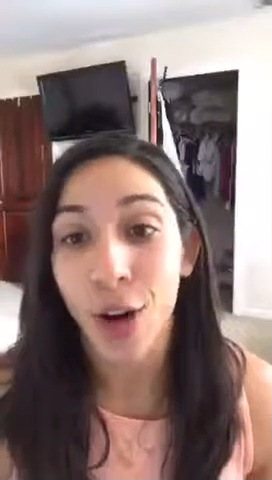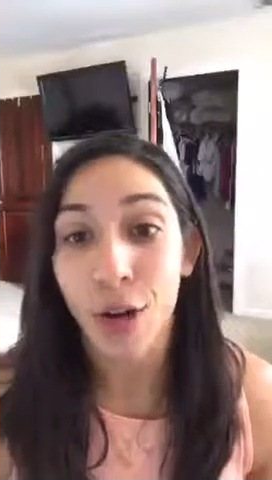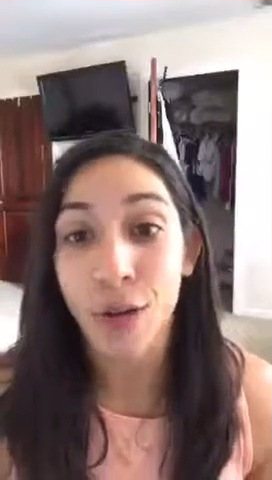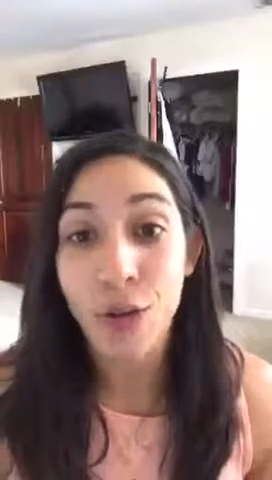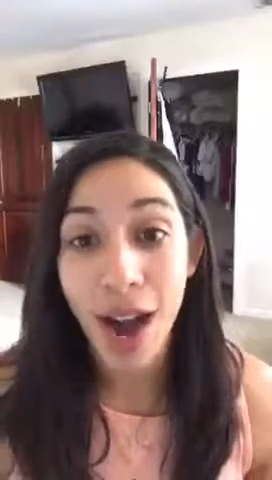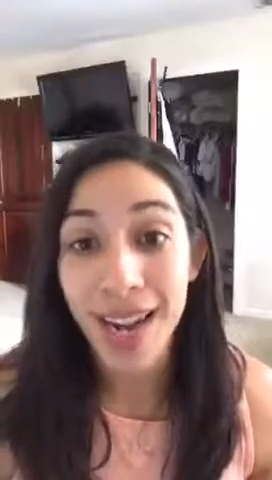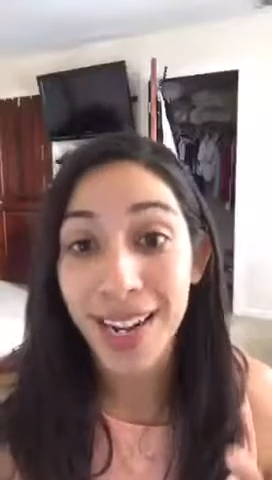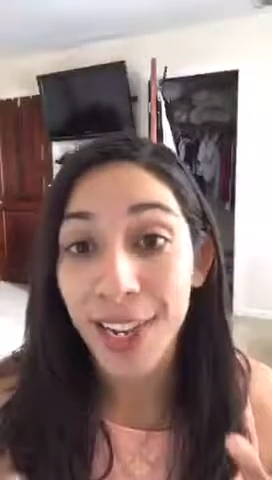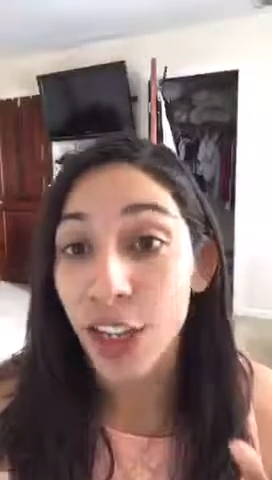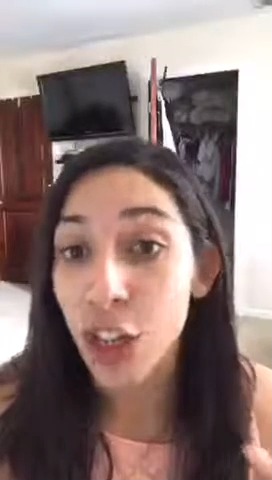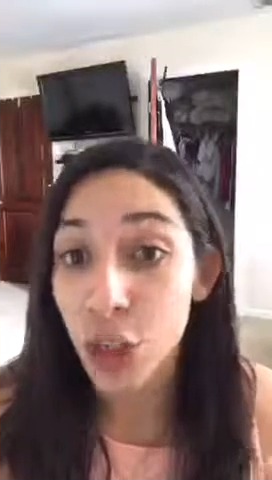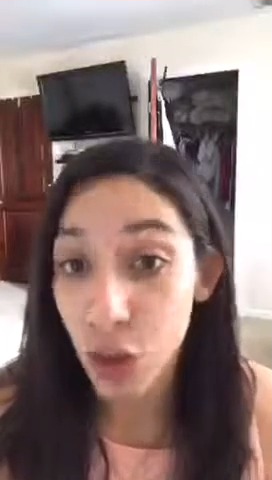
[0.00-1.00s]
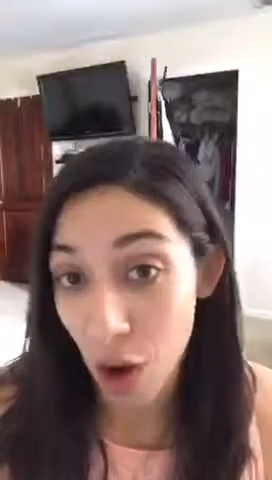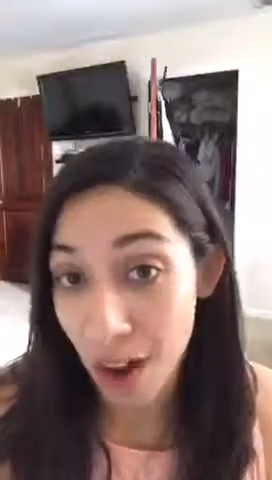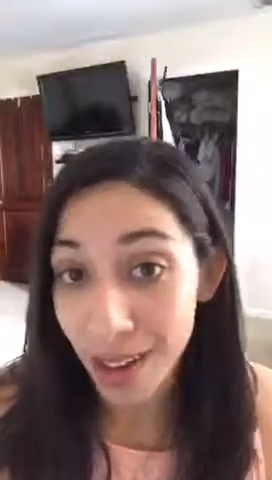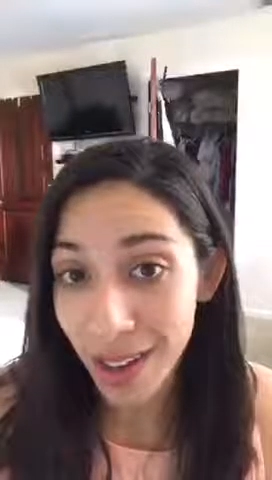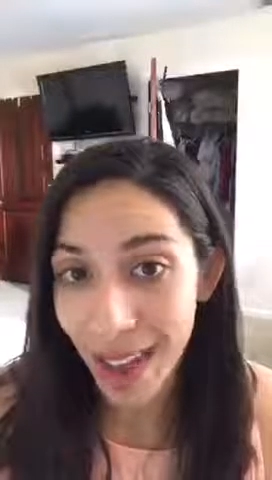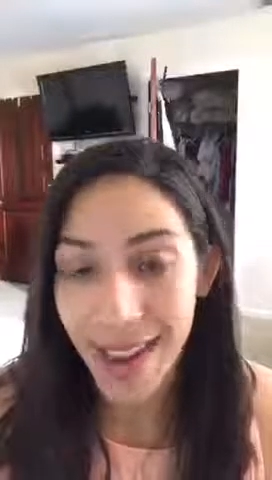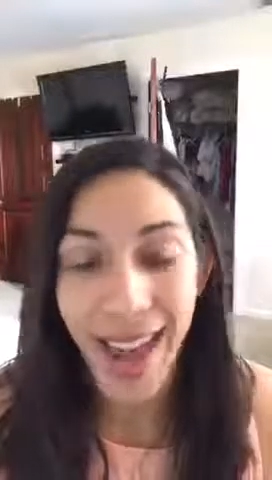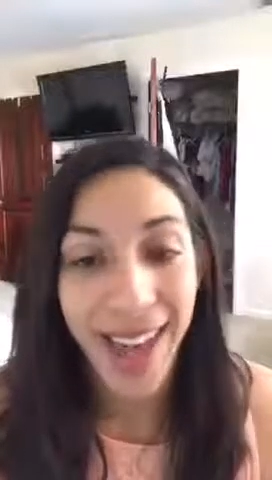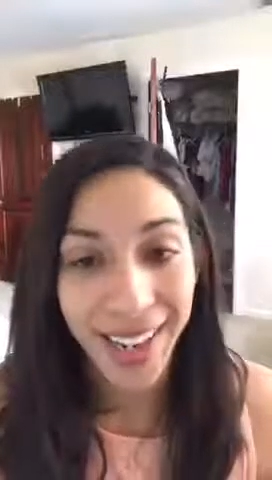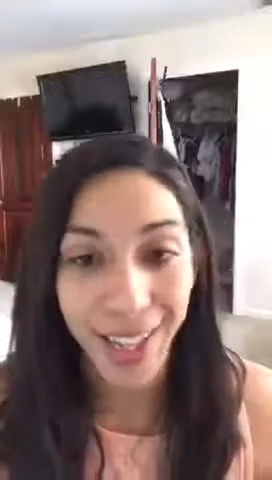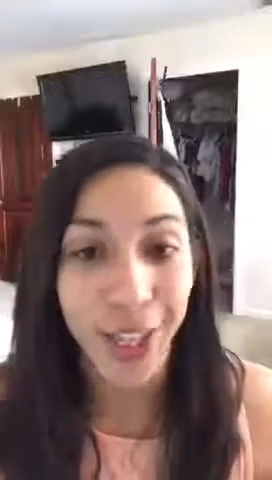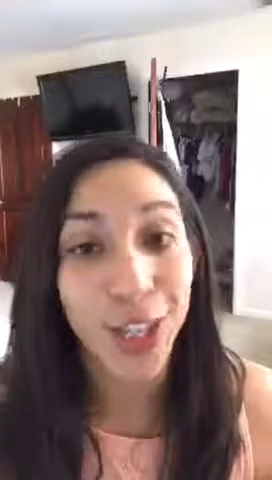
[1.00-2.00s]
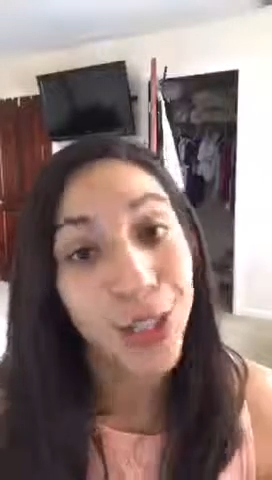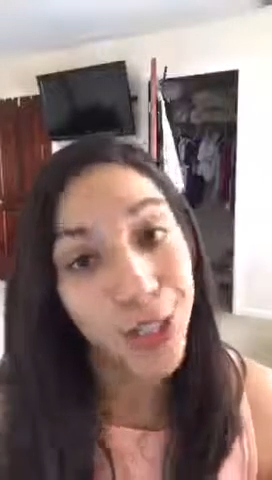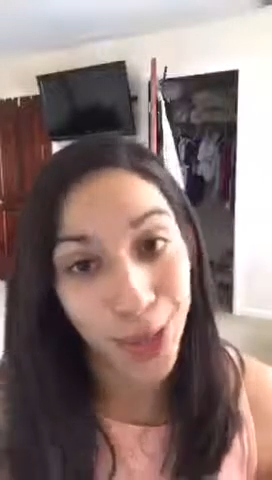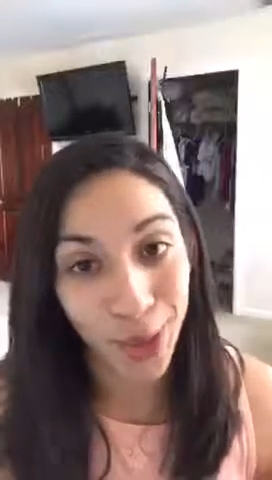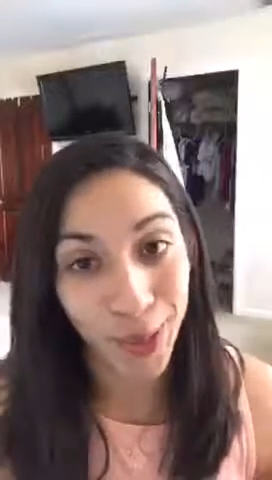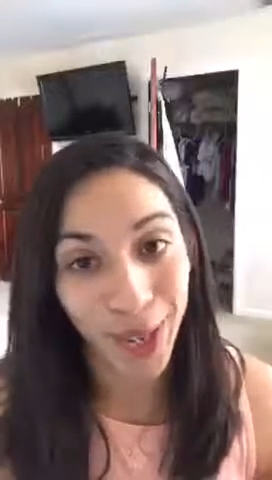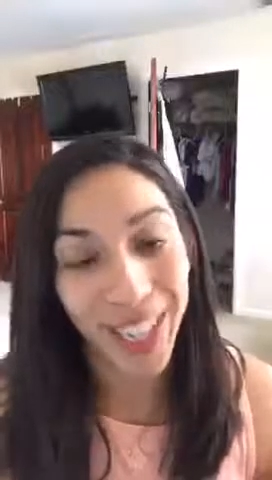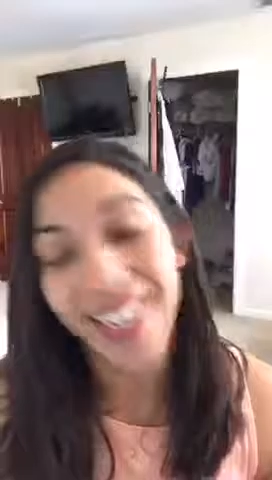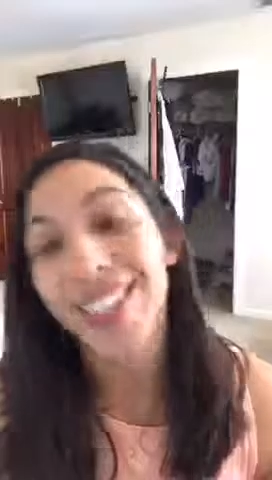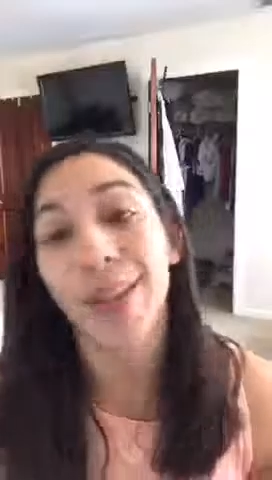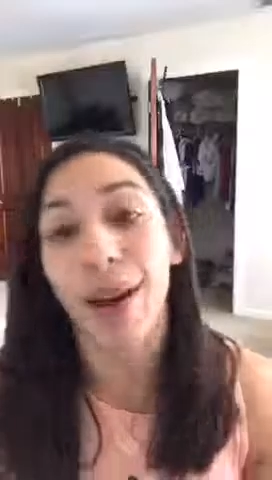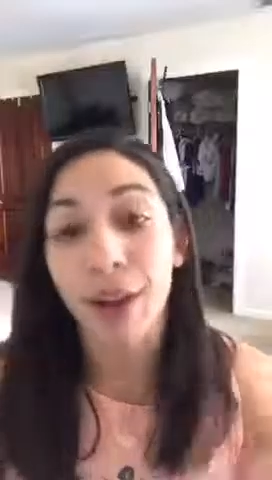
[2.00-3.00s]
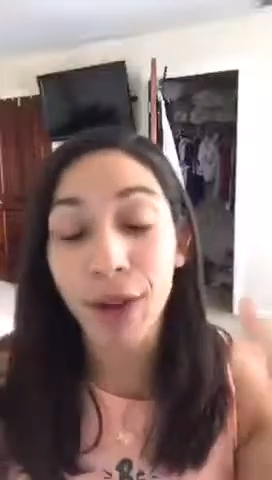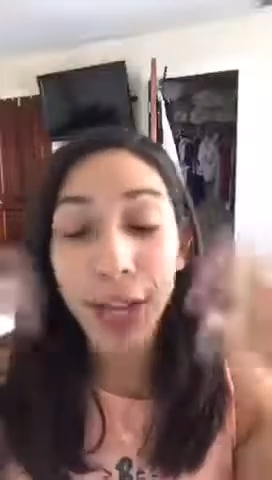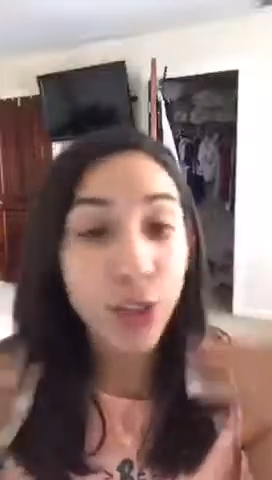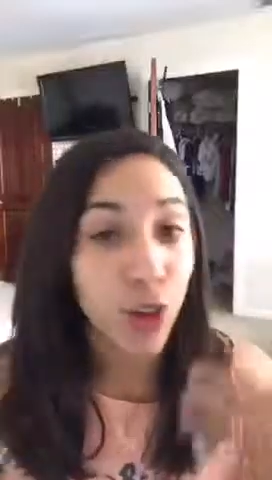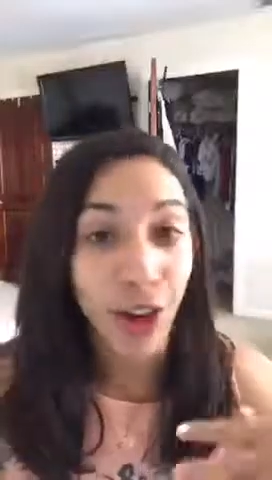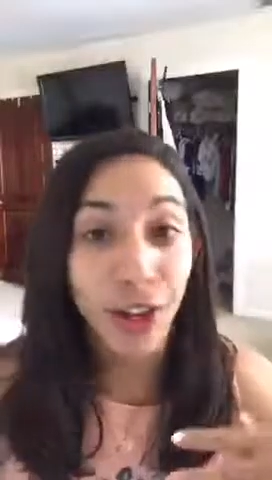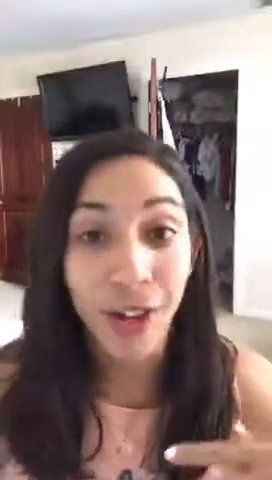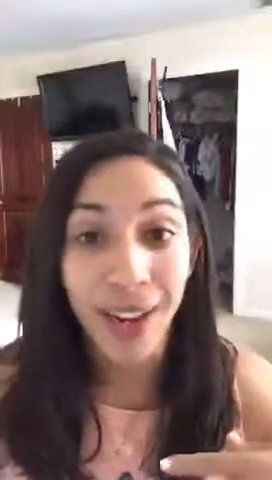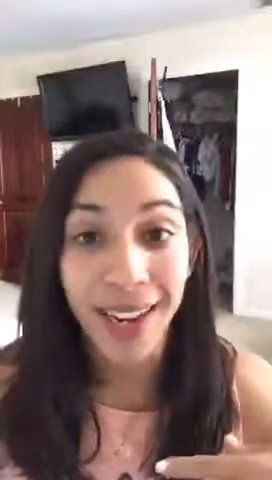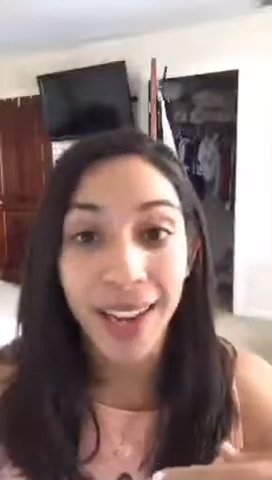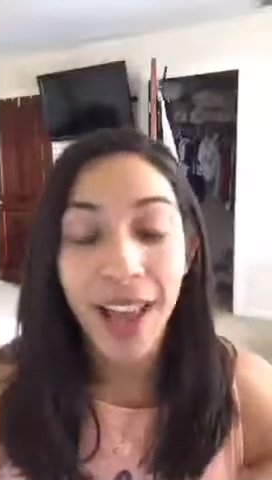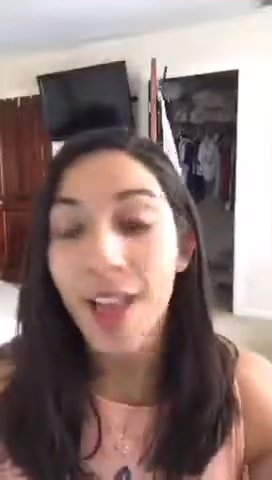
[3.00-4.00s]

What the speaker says: writing drunk and editing sober. So I write drunk, right?